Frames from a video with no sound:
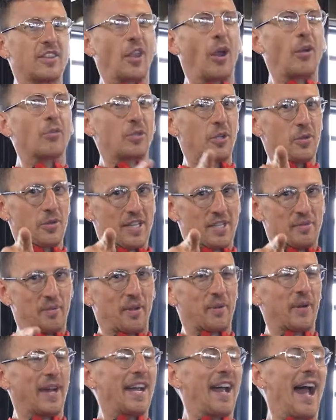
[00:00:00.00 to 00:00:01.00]
Don't do this,
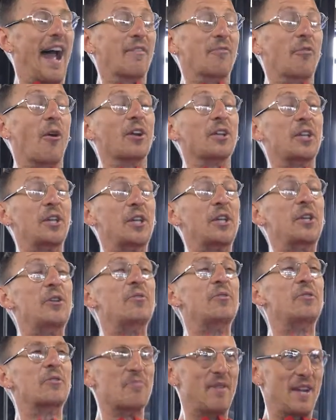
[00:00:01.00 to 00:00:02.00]
by the way. I had one
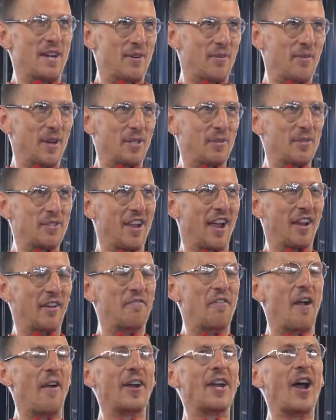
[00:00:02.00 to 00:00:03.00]
huge meal, which was like
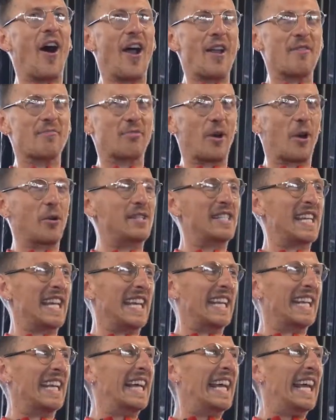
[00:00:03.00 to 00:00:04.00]
very high in
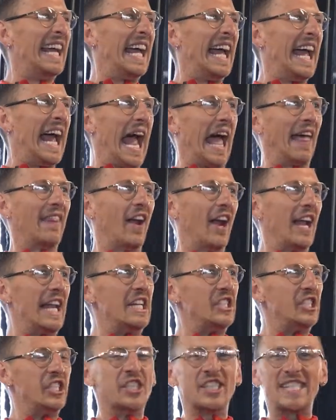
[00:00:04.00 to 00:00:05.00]
protein, and then I
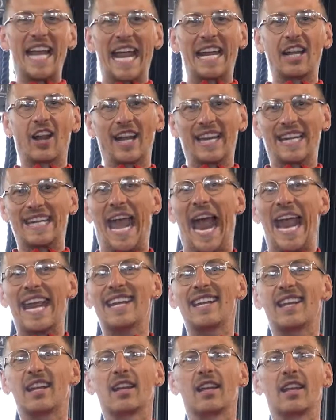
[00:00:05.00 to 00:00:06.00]
literally just ate like
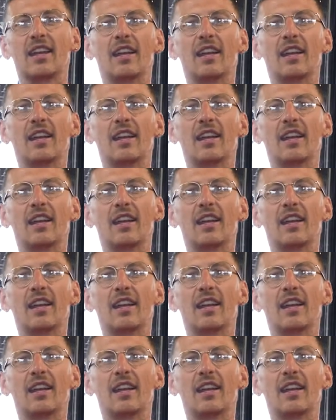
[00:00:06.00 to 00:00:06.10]
cake.